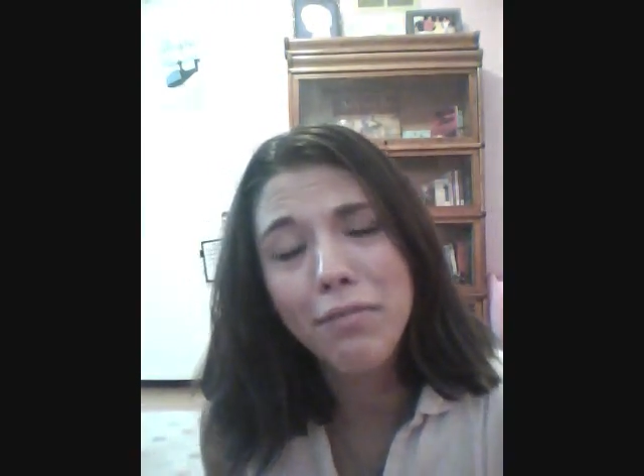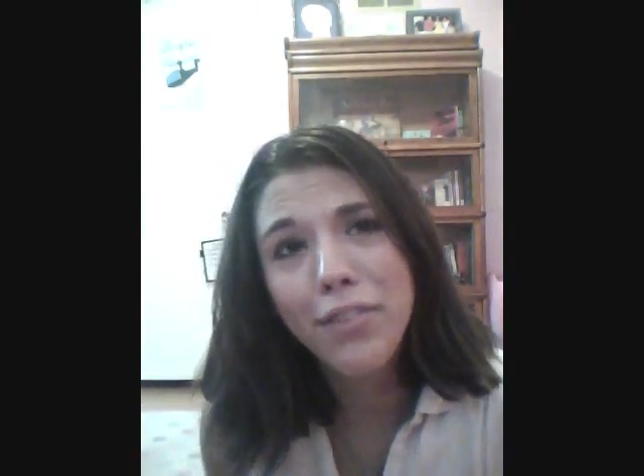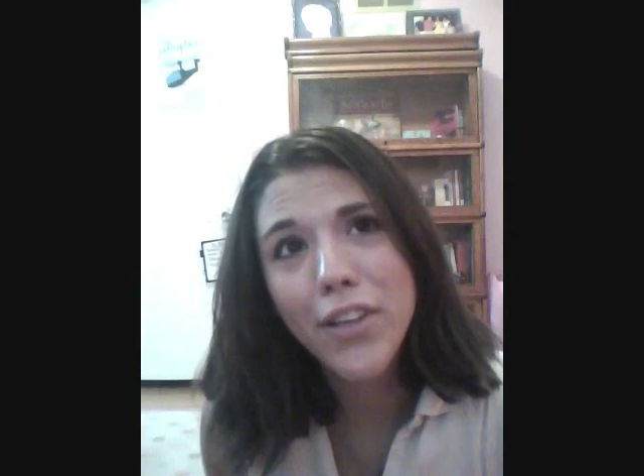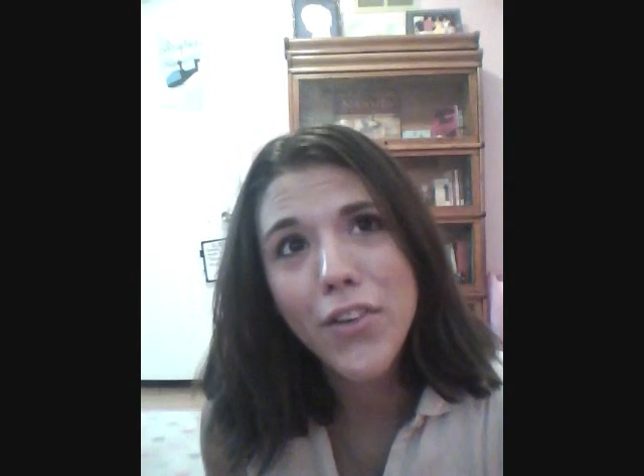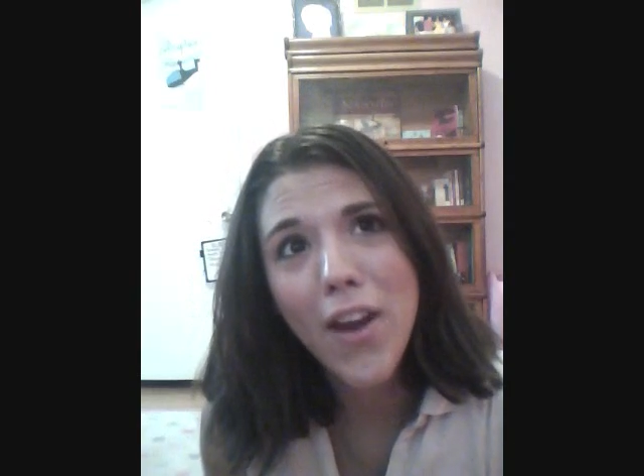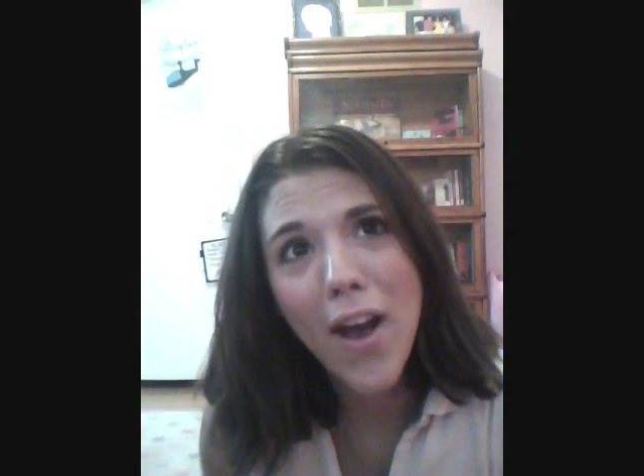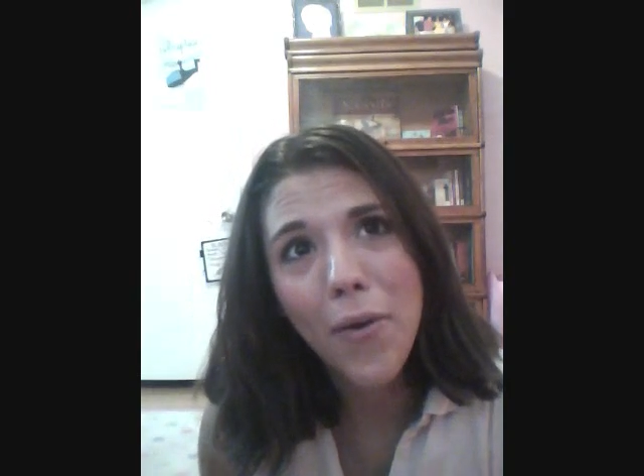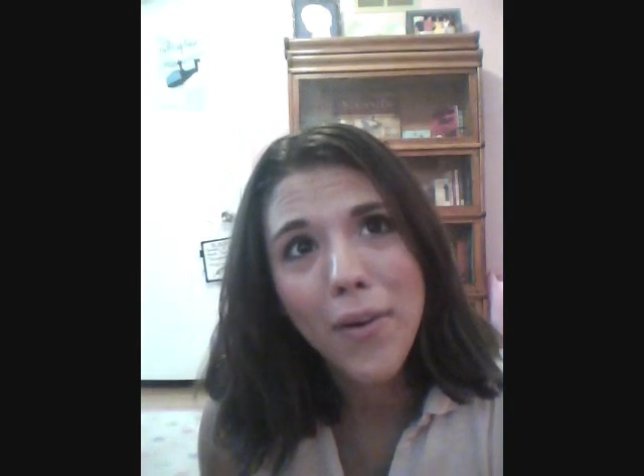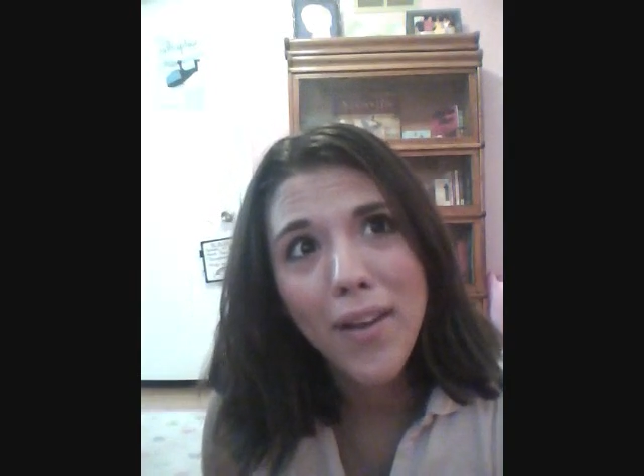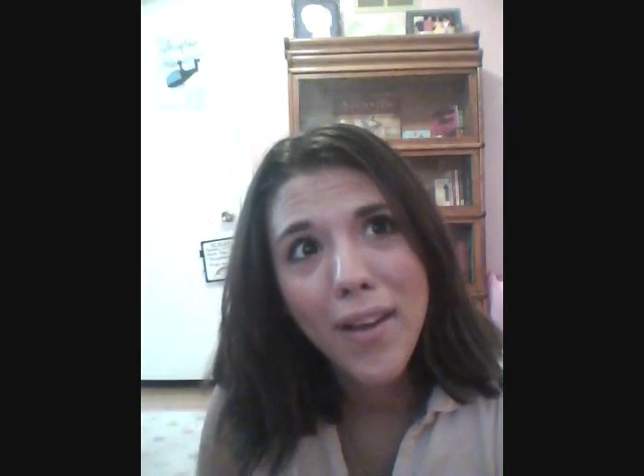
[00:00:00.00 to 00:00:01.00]
figured
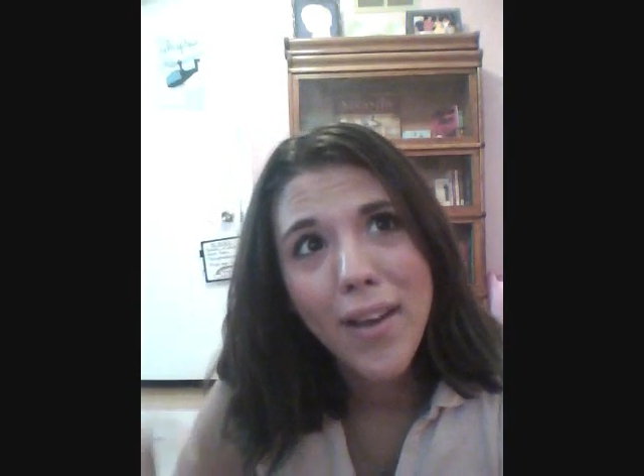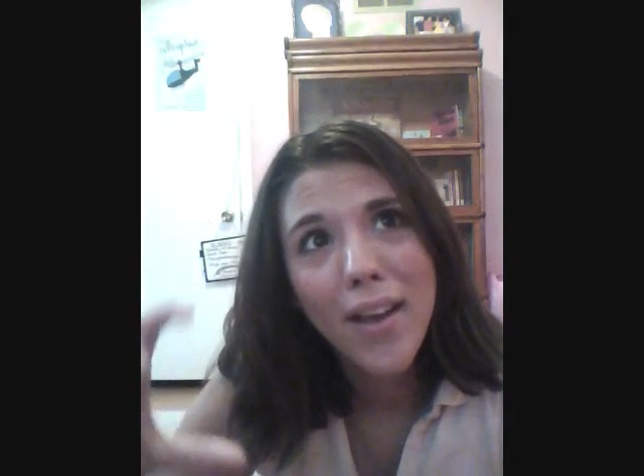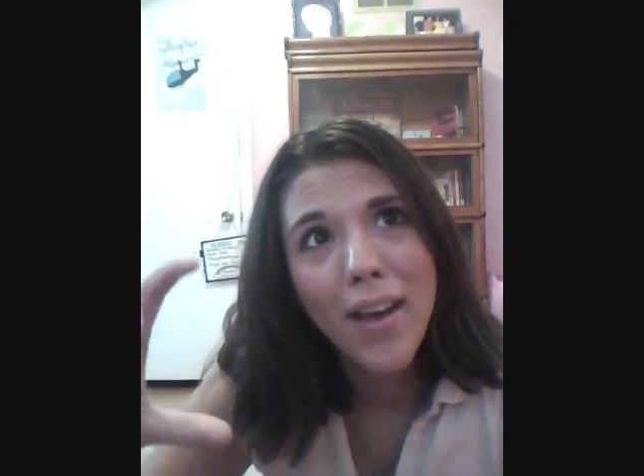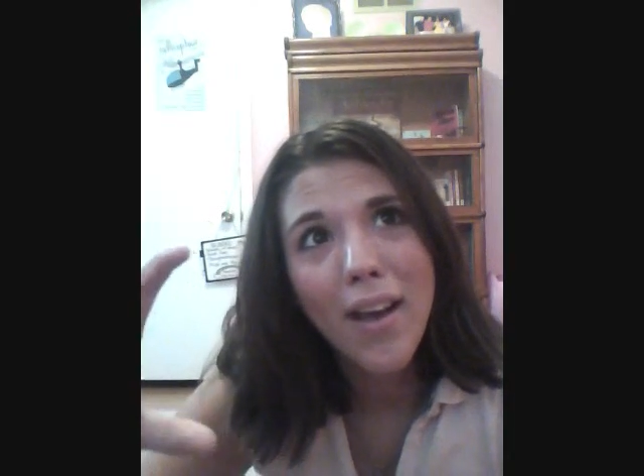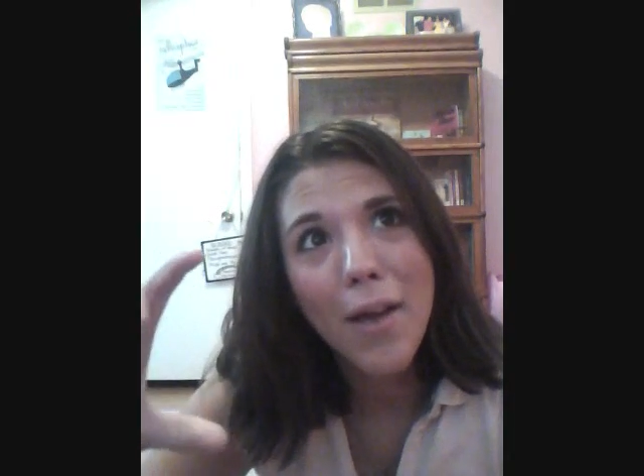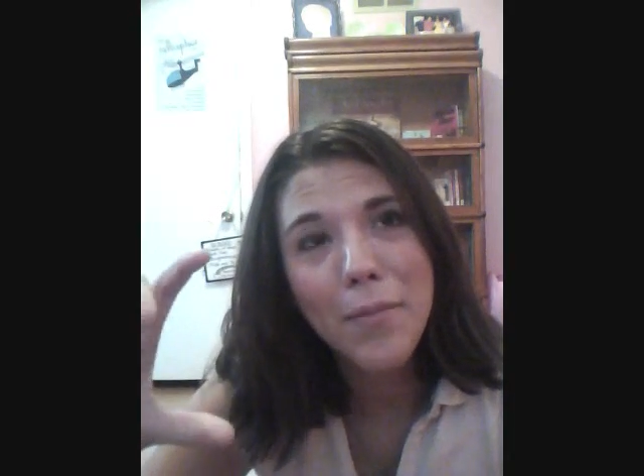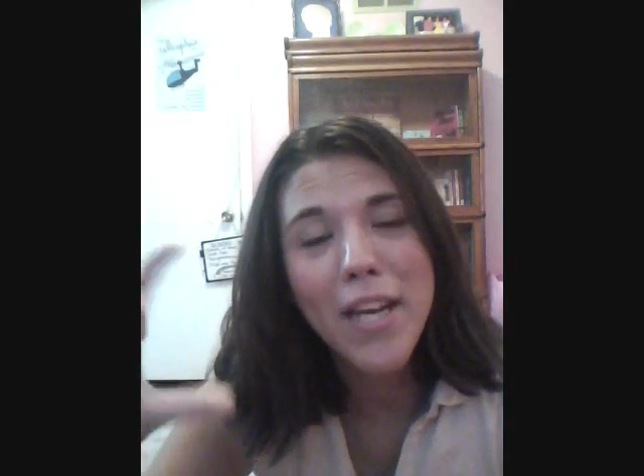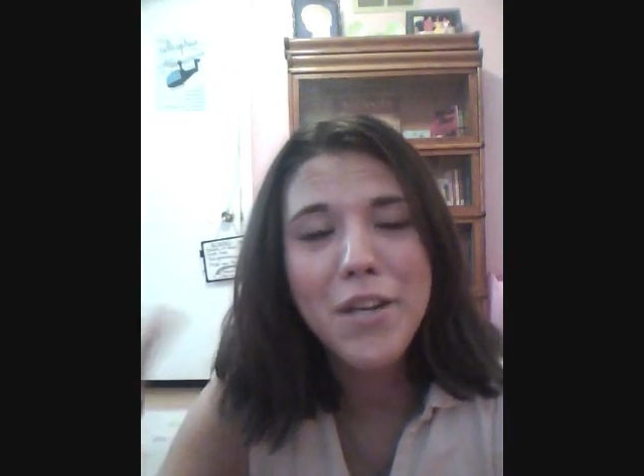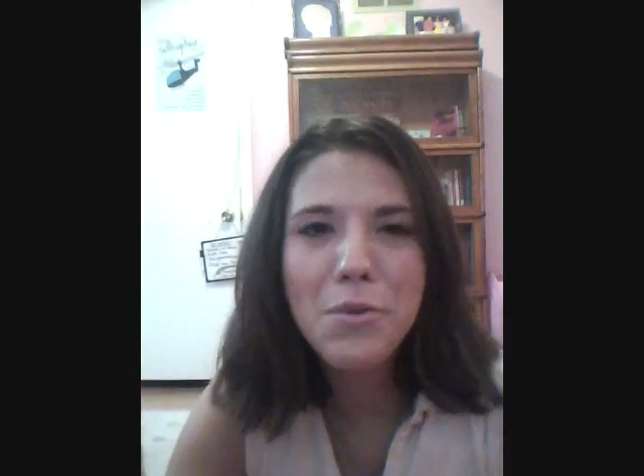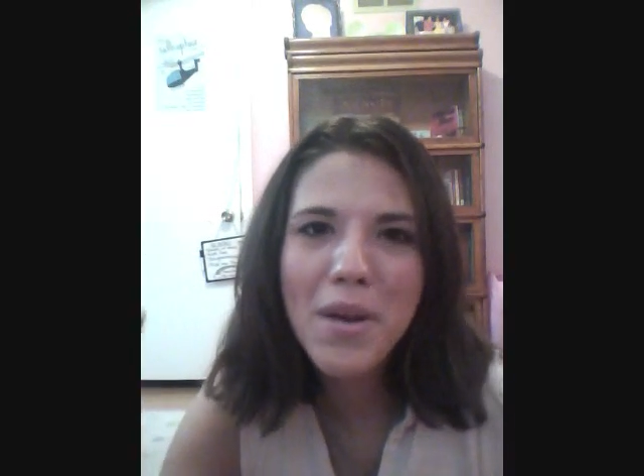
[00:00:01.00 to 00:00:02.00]
out, I mean
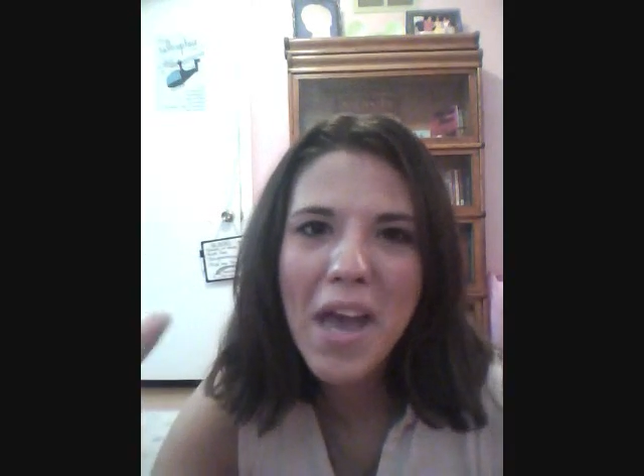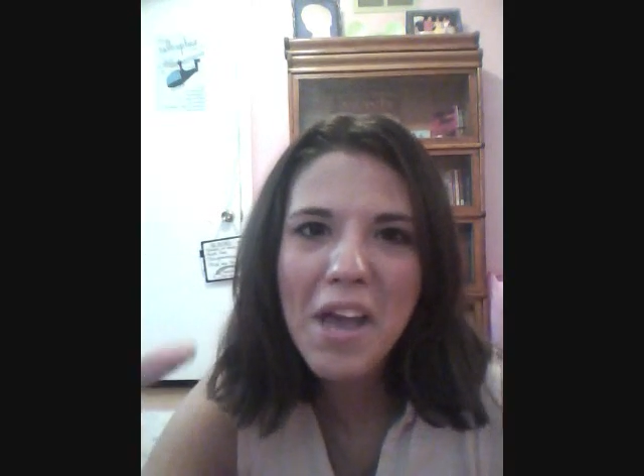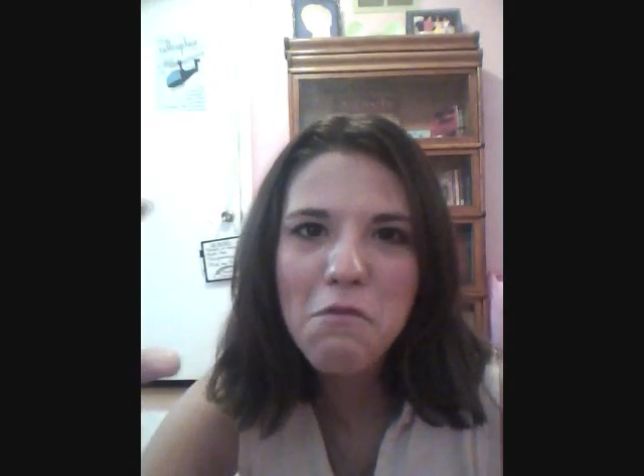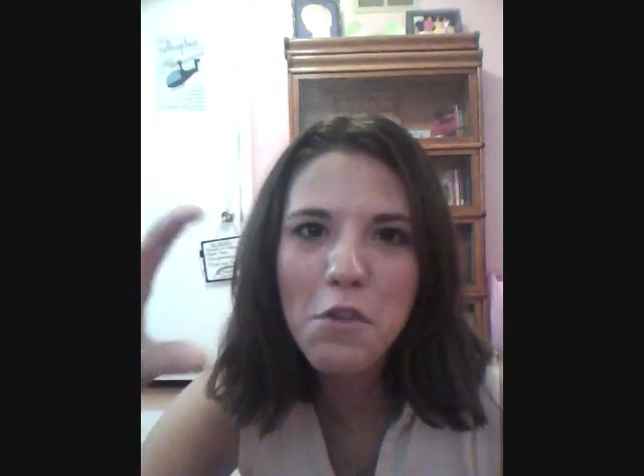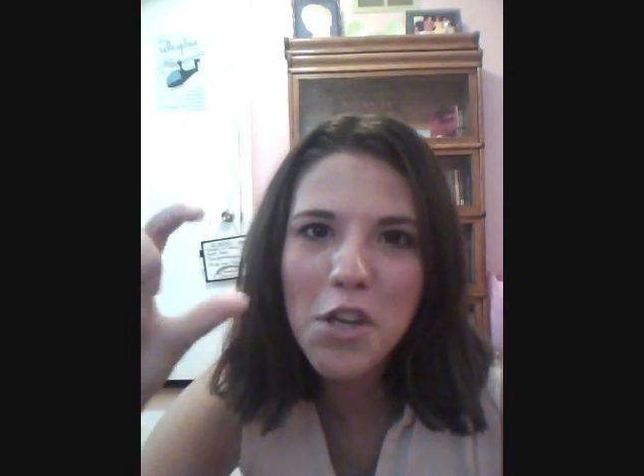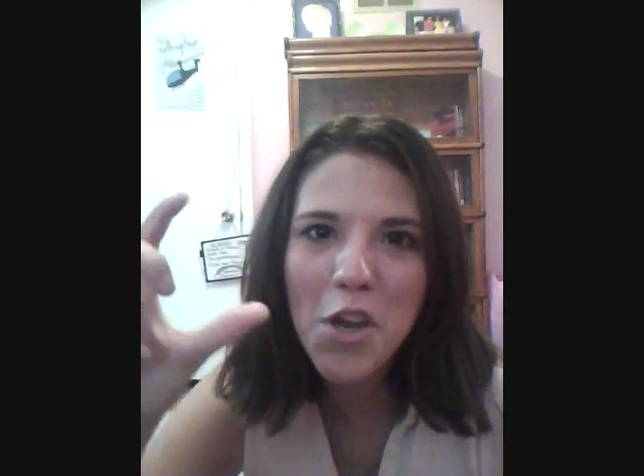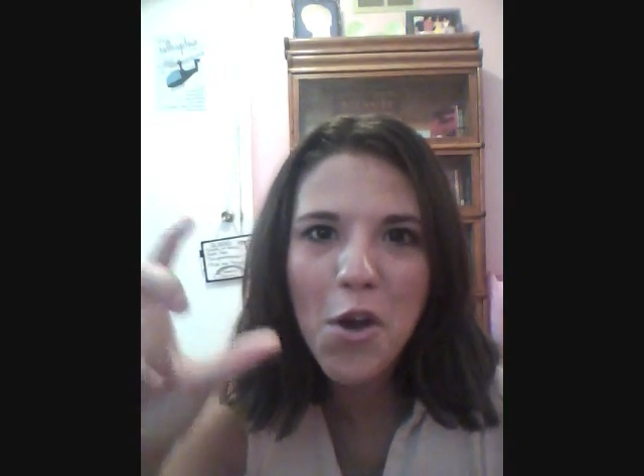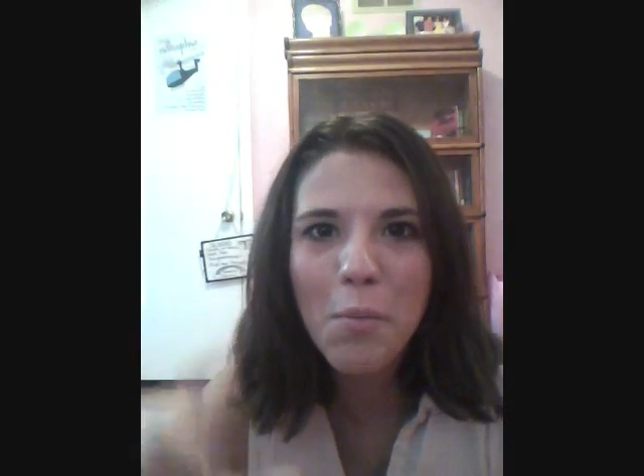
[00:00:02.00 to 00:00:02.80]
I knew it had video,